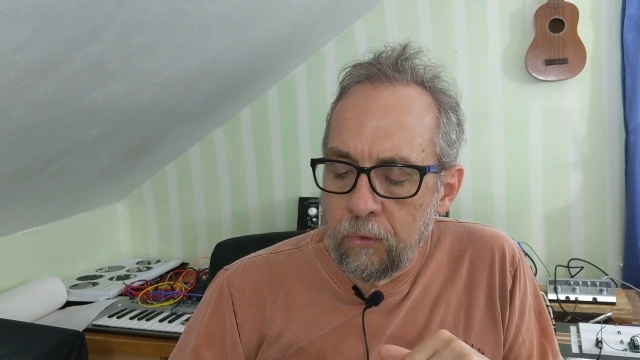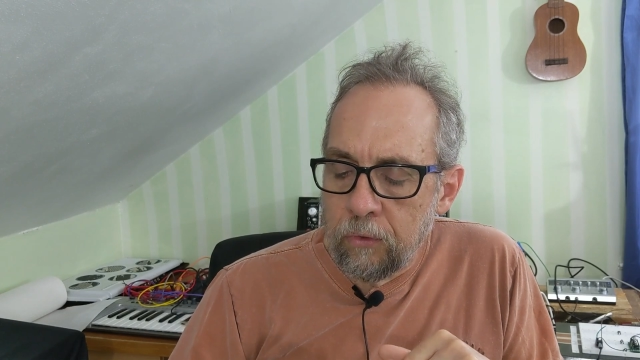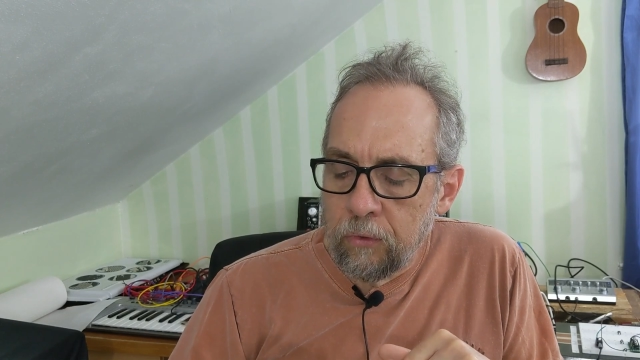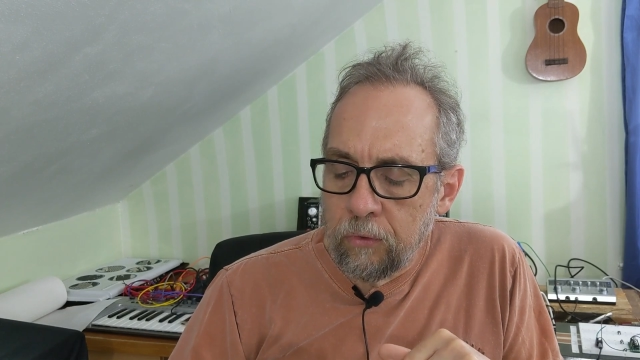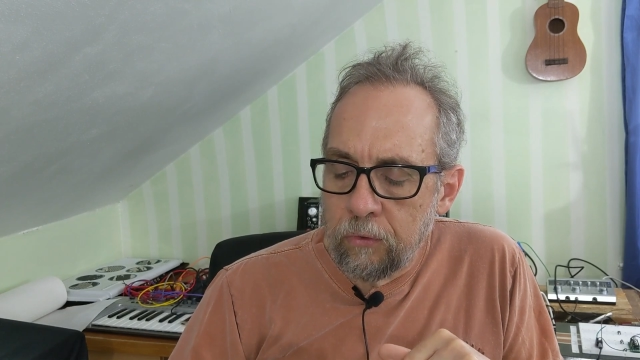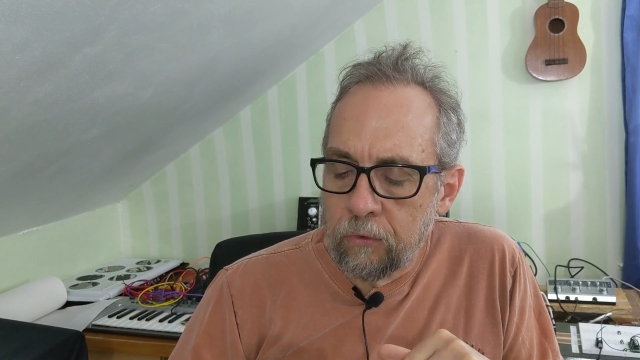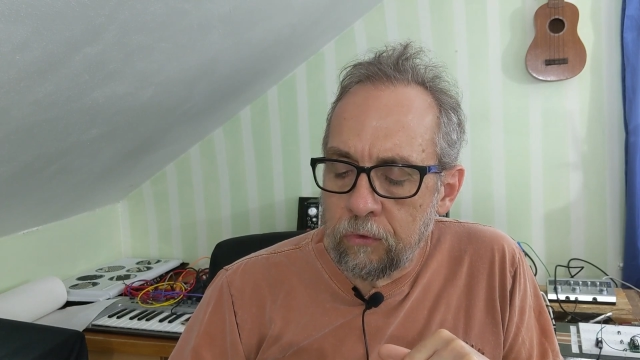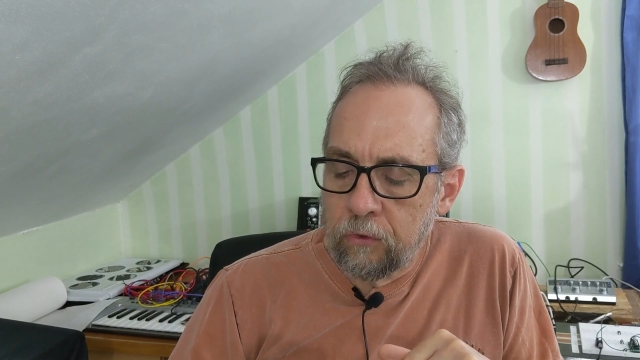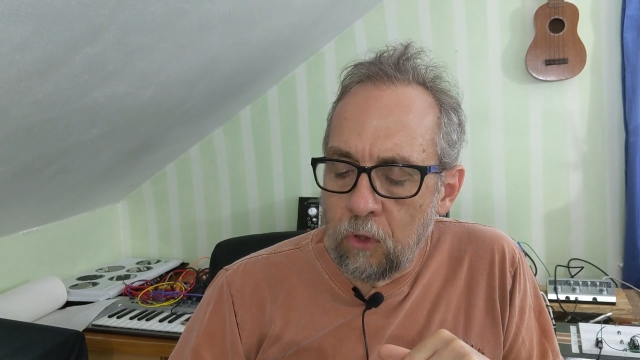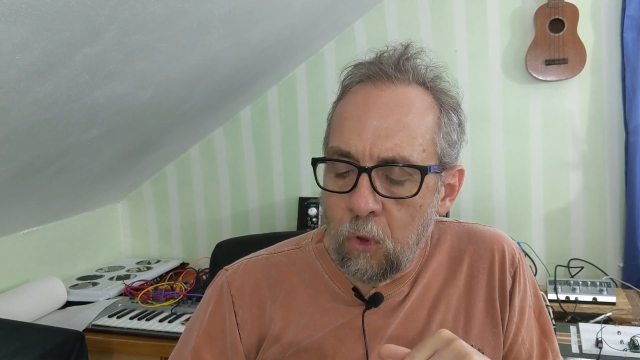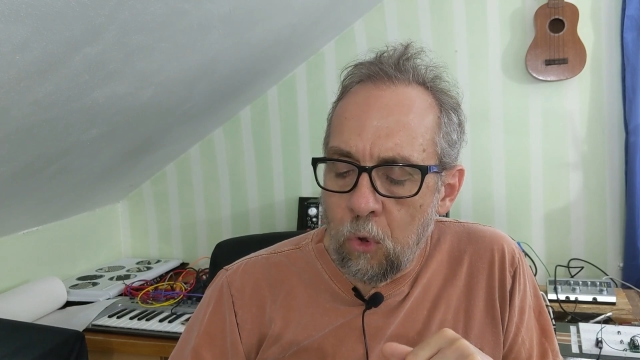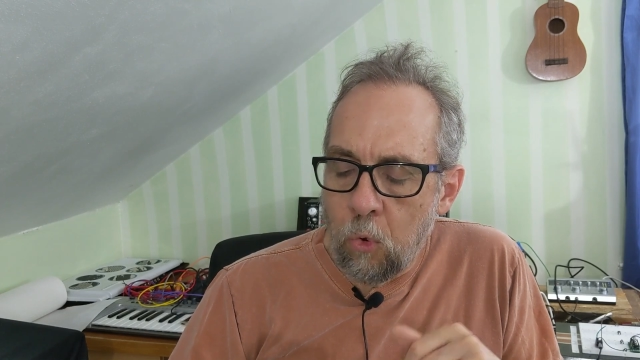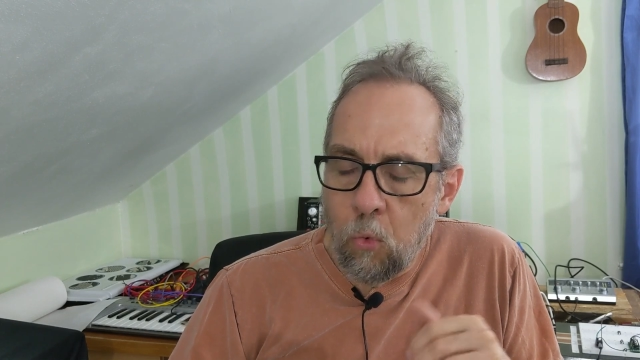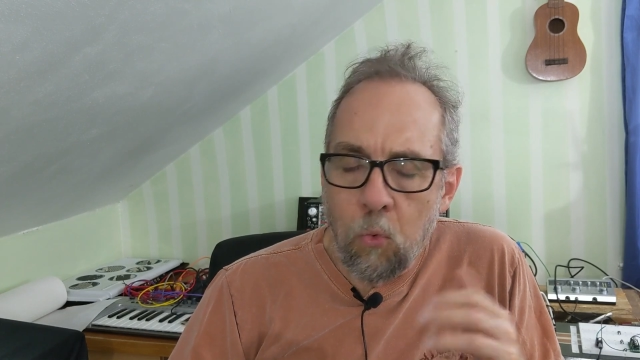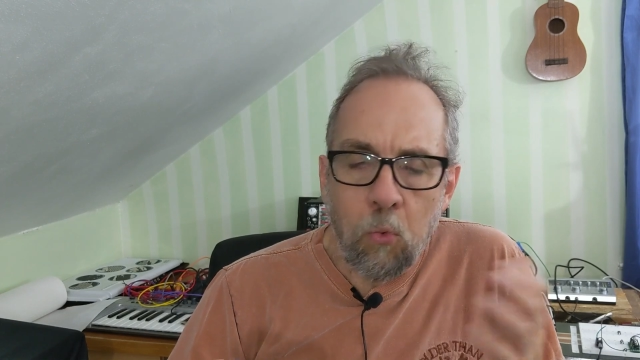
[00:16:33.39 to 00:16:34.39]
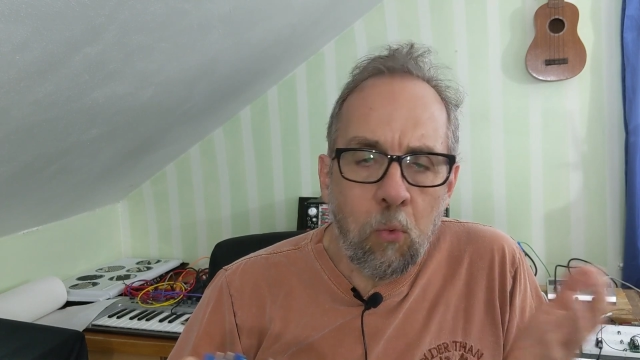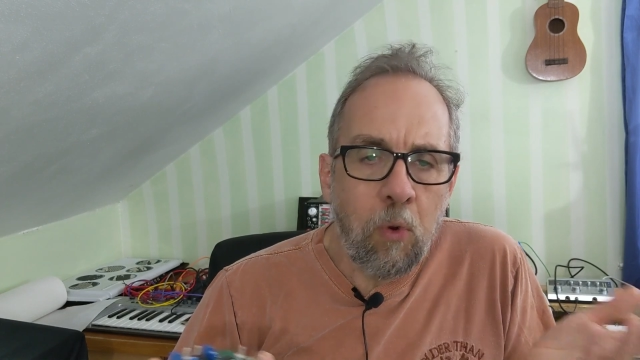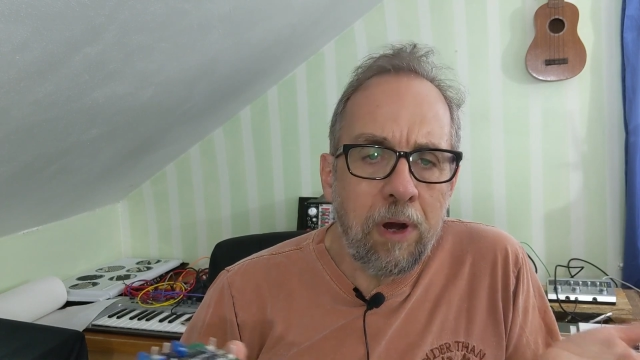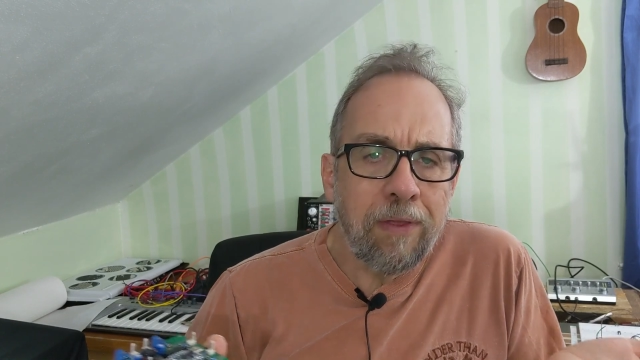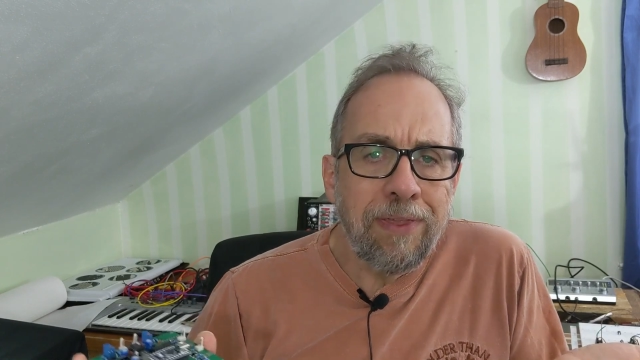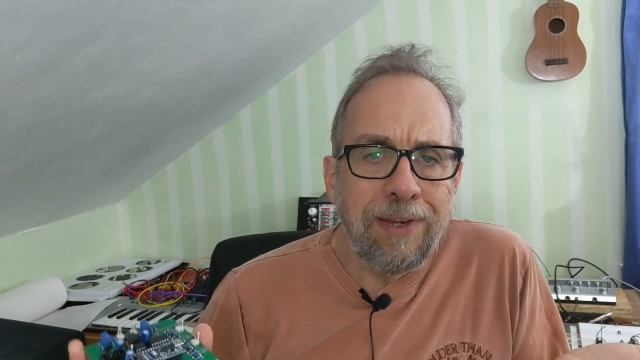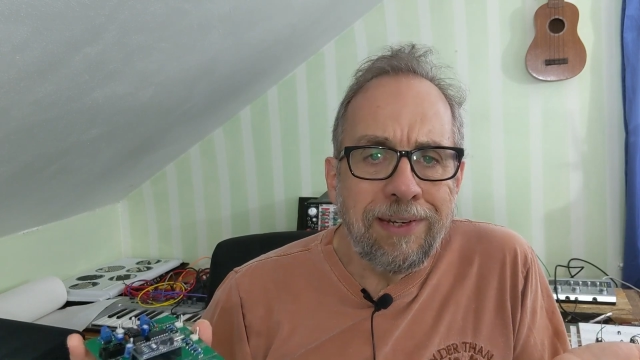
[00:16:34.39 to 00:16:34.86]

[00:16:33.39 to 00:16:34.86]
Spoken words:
So what are the